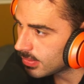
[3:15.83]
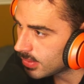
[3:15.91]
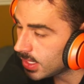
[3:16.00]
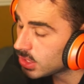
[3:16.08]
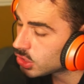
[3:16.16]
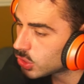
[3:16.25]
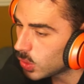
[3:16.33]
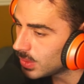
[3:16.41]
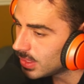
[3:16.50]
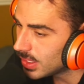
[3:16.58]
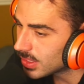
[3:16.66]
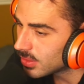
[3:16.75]
it's so
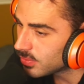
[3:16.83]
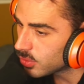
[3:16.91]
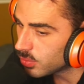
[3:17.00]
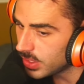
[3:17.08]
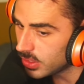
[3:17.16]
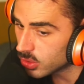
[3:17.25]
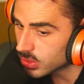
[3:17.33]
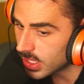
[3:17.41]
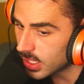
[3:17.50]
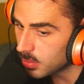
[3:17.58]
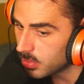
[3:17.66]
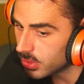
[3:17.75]
addictive to read those
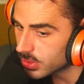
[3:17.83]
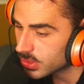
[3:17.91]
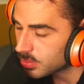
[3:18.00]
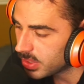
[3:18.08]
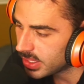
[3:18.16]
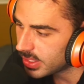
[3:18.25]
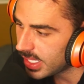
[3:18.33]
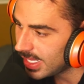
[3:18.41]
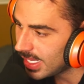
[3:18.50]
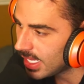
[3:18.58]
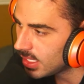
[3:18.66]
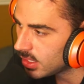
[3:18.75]
kind of books. But
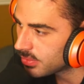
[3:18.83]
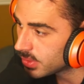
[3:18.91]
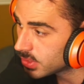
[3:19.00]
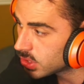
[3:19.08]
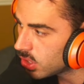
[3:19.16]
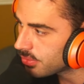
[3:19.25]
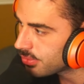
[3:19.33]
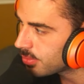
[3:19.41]
again, if it's not for my